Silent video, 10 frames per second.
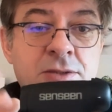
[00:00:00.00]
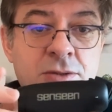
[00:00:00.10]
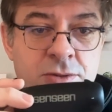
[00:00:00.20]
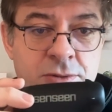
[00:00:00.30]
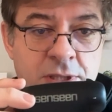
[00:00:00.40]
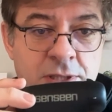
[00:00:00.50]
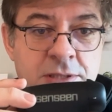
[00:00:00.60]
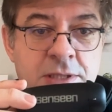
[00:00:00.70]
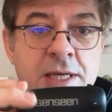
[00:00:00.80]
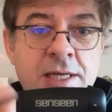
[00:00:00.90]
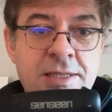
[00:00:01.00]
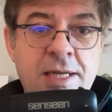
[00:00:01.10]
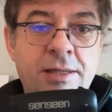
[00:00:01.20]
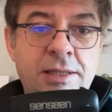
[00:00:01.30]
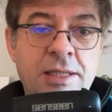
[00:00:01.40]
nutrients
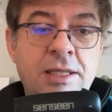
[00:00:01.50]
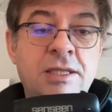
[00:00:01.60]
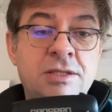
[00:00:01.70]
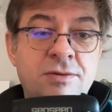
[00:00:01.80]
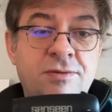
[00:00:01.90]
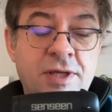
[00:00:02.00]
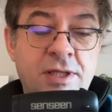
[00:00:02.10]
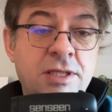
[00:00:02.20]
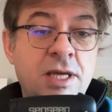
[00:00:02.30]
directly in the field.